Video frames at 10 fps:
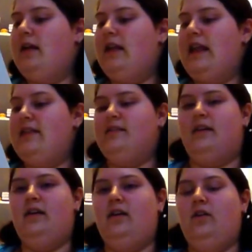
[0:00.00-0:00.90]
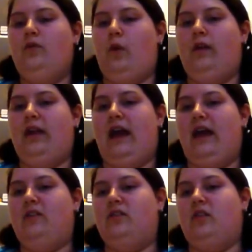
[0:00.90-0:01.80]
Linda, who's one of the
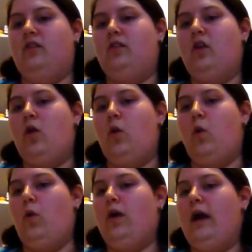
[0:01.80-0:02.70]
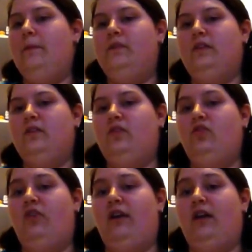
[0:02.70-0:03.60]
characters, who comes in to
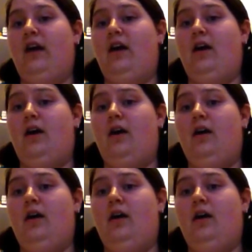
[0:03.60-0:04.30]
confront her